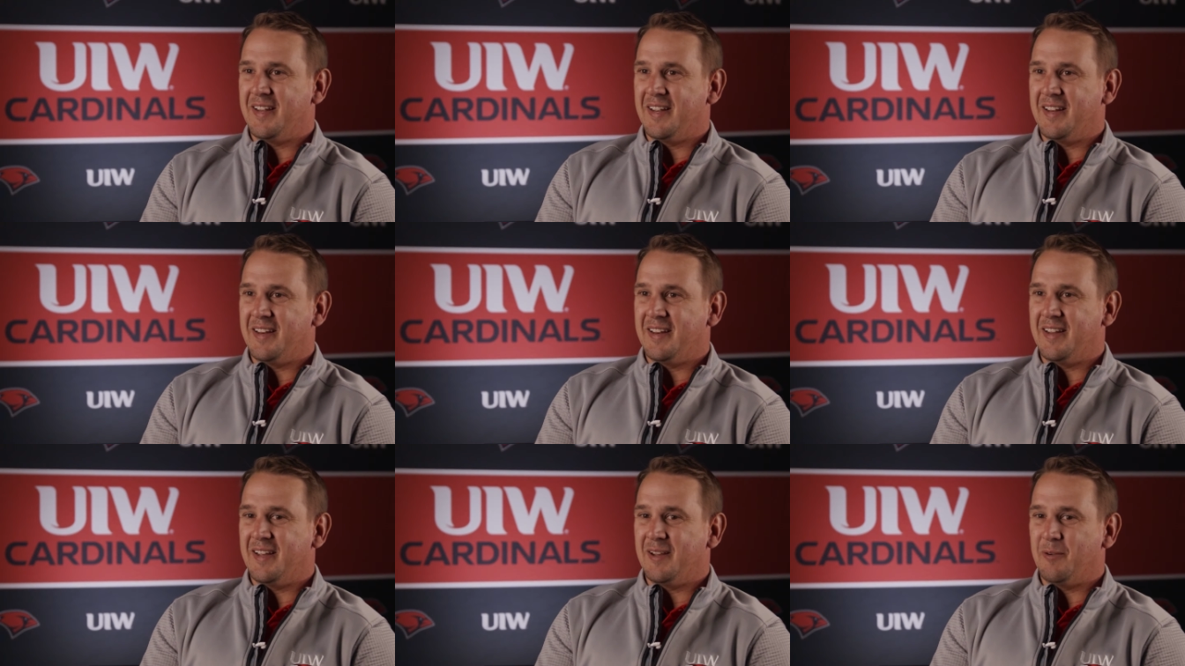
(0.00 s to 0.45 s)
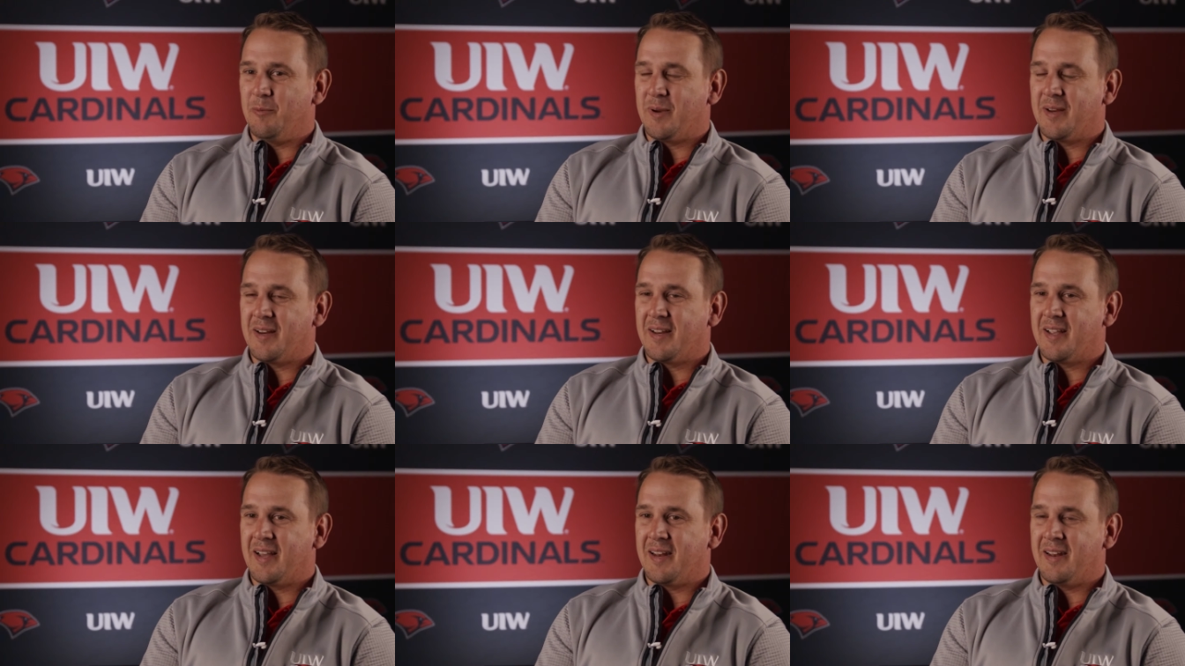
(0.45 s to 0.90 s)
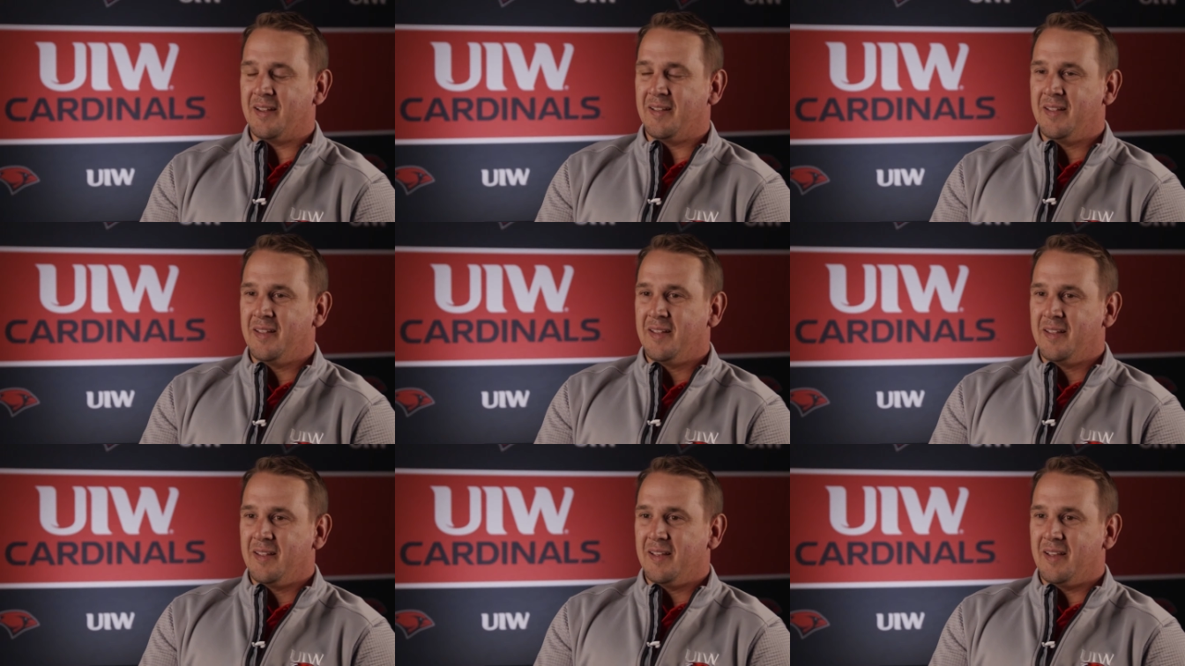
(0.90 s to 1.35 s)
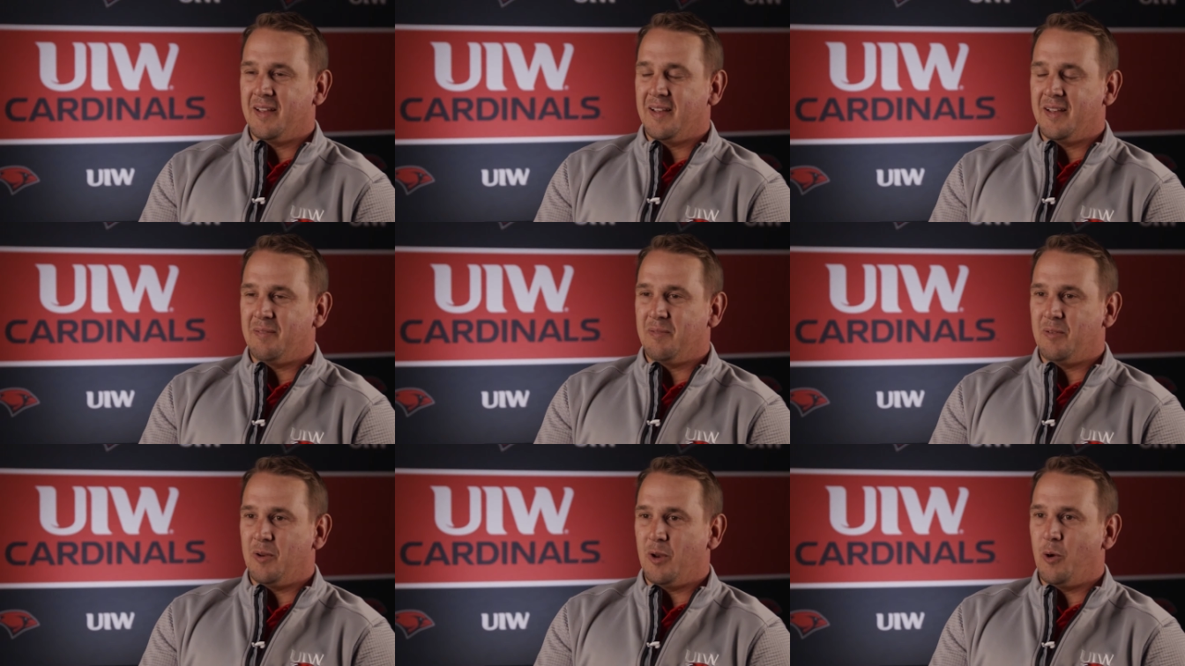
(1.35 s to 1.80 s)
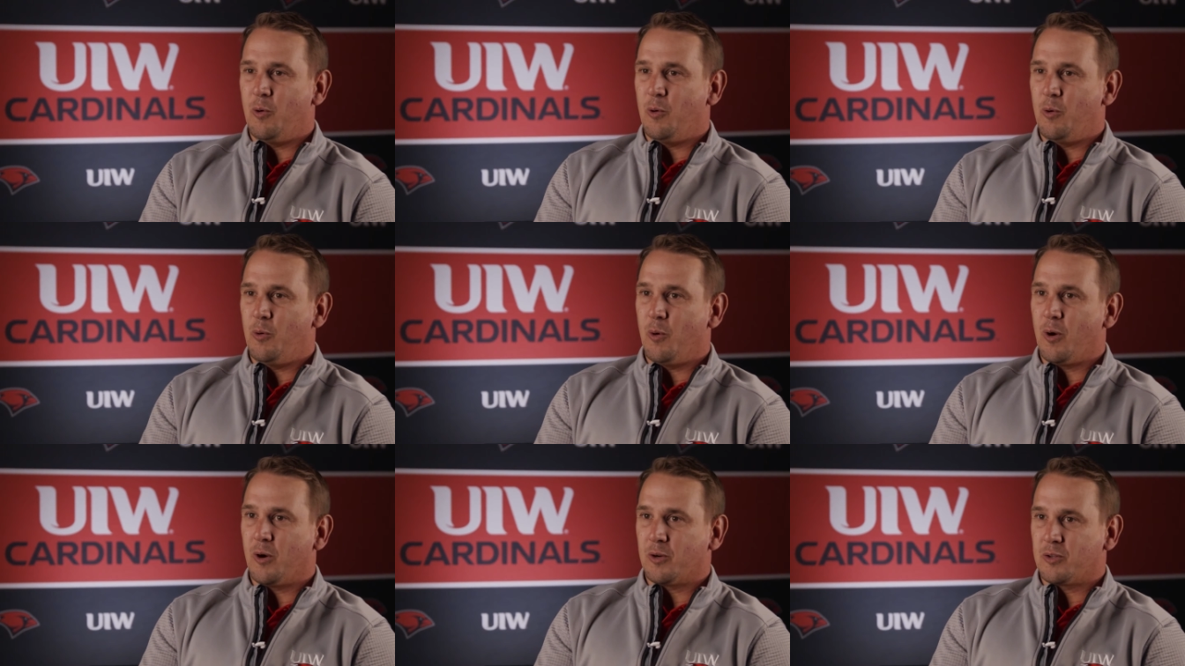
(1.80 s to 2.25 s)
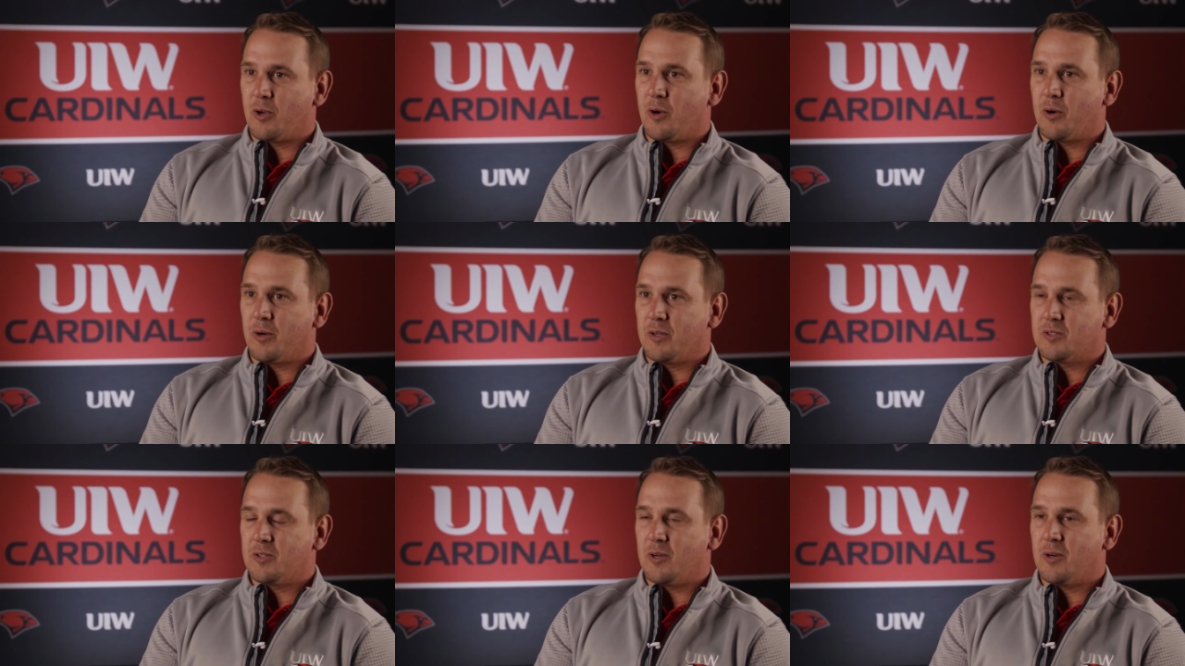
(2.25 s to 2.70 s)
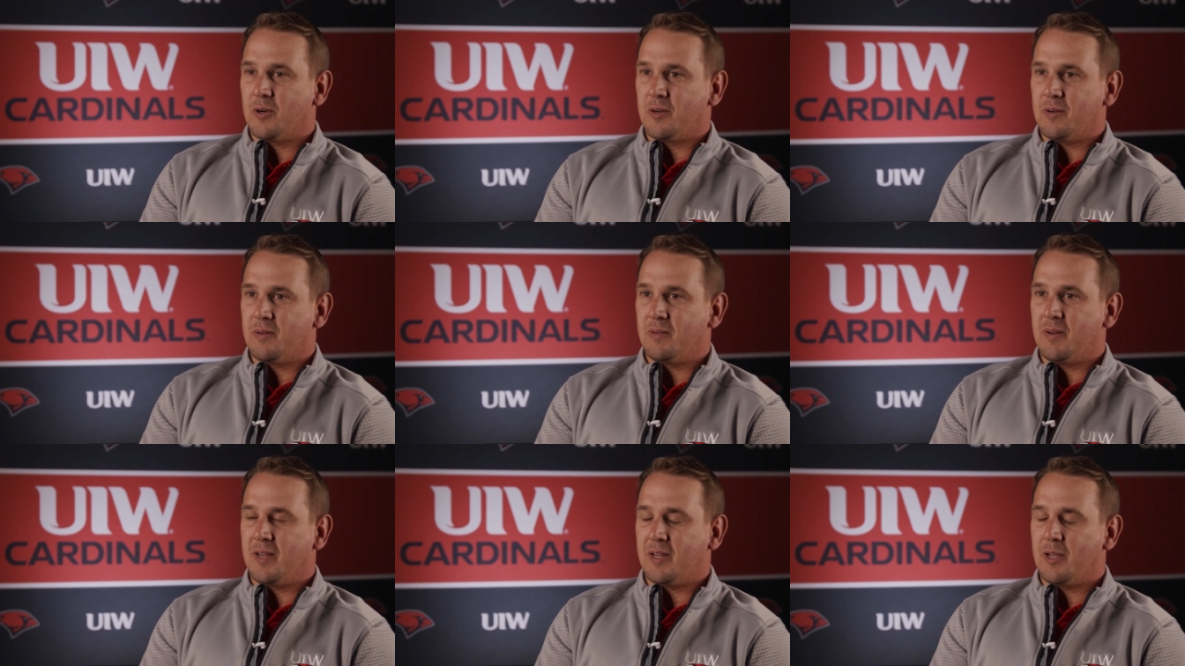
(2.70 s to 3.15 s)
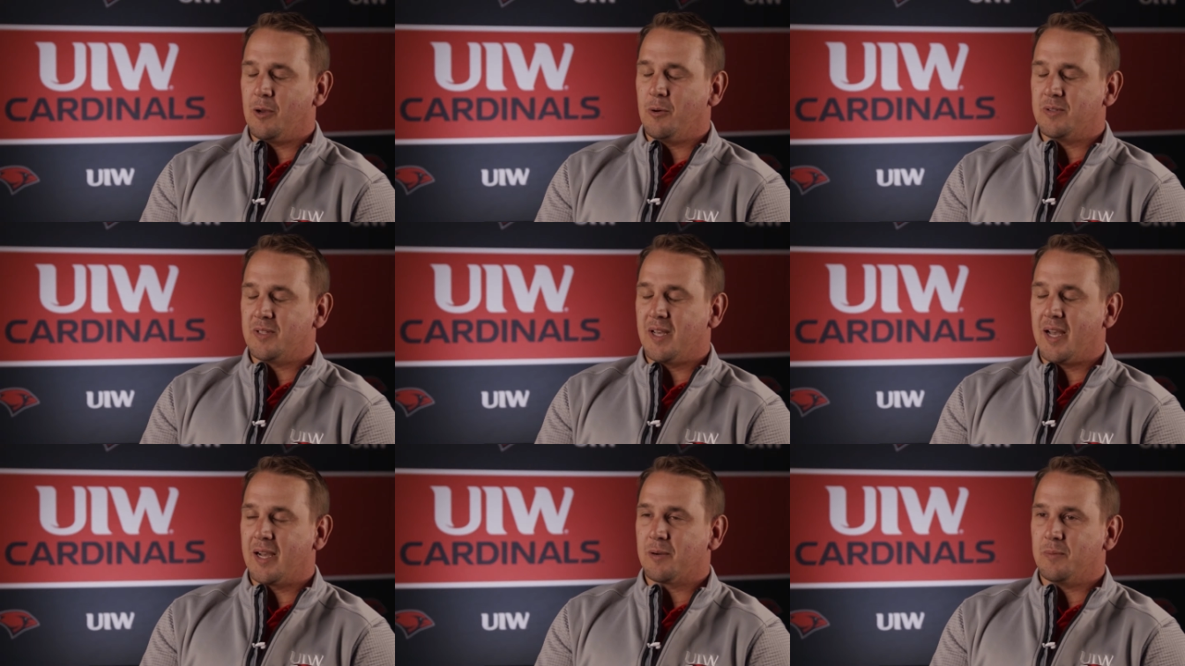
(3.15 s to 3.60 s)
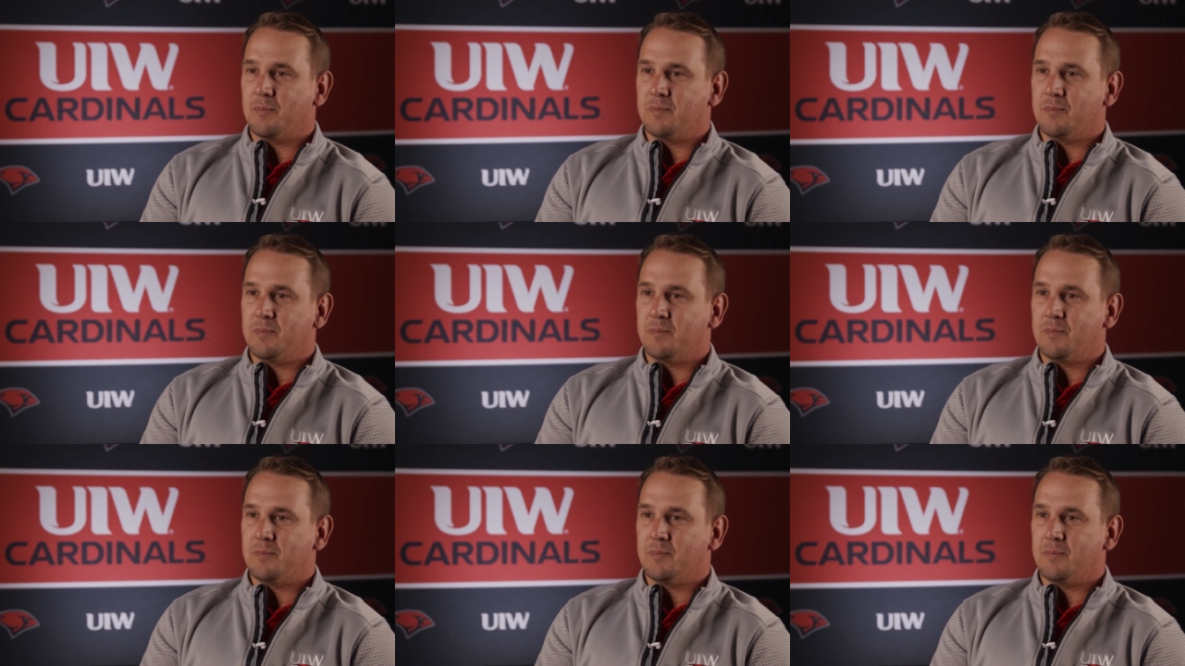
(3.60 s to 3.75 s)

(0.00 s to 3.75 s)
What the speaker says: and we can kind of know who our targets are and go attack